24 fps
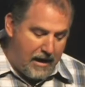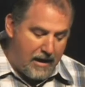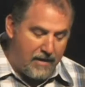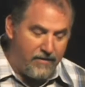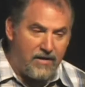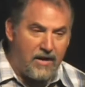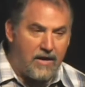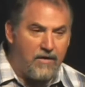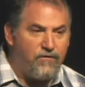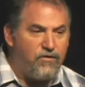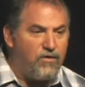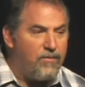And
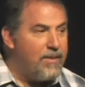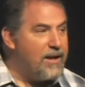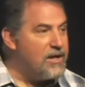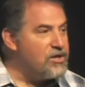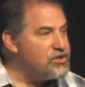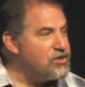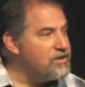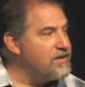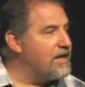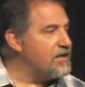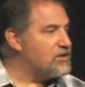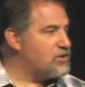the
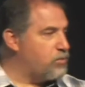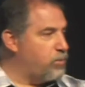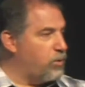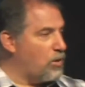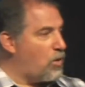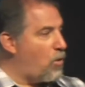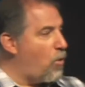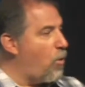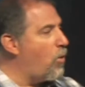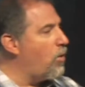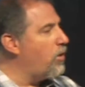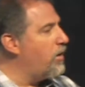information that's
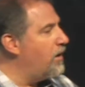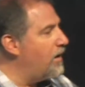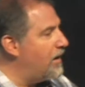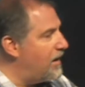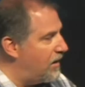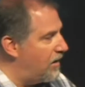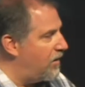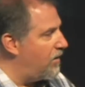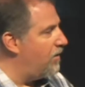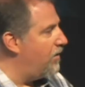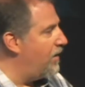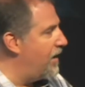recorded
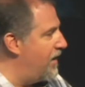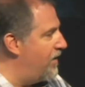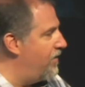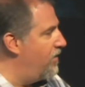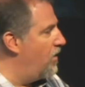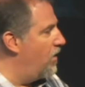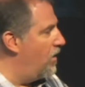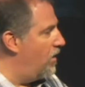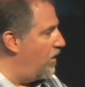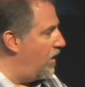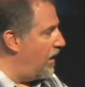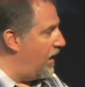here in
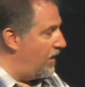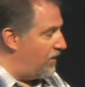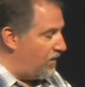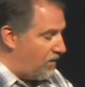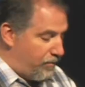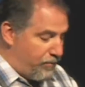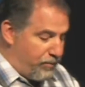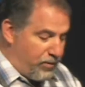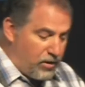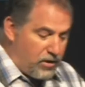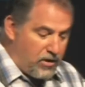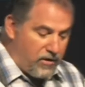the, in
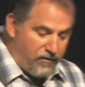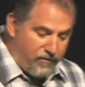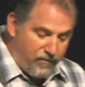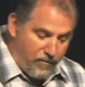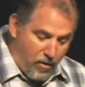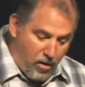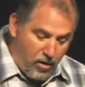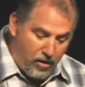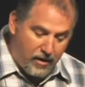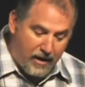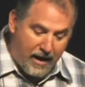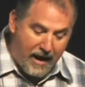the book of
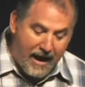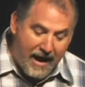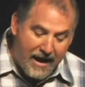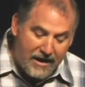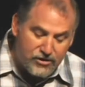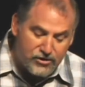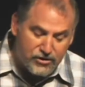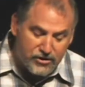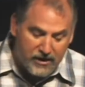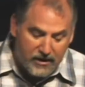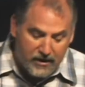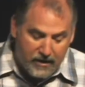Mark
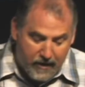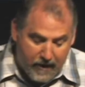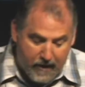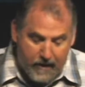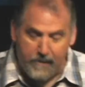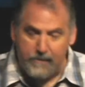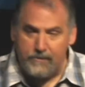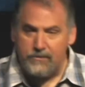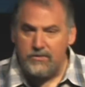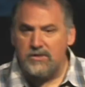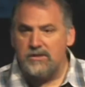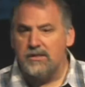actually
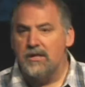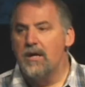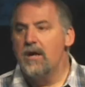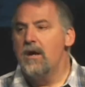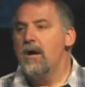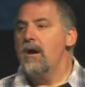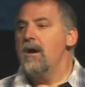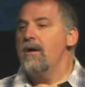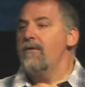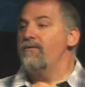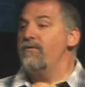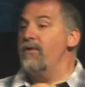comes
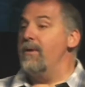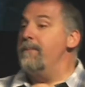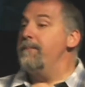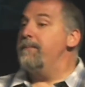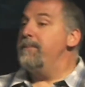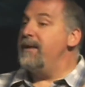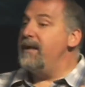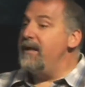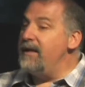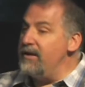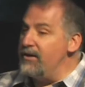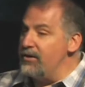from
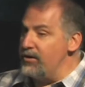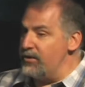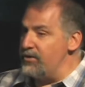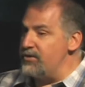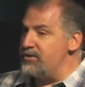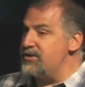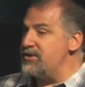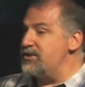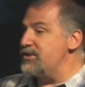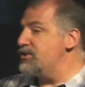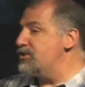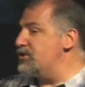
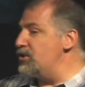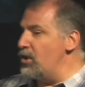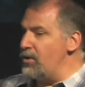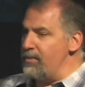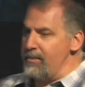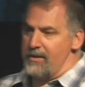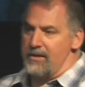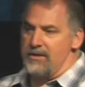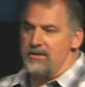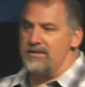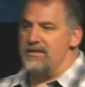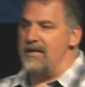Peter's
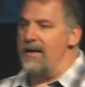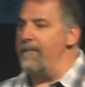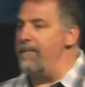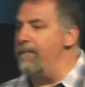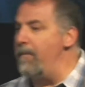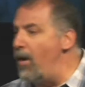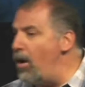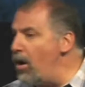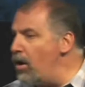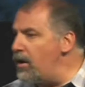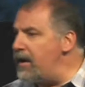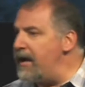sermons that
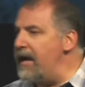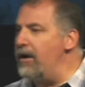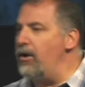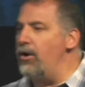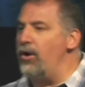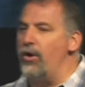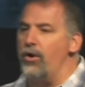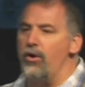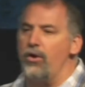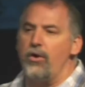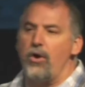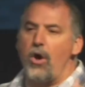Mark had
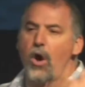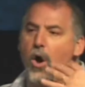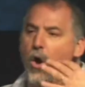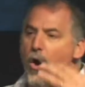heard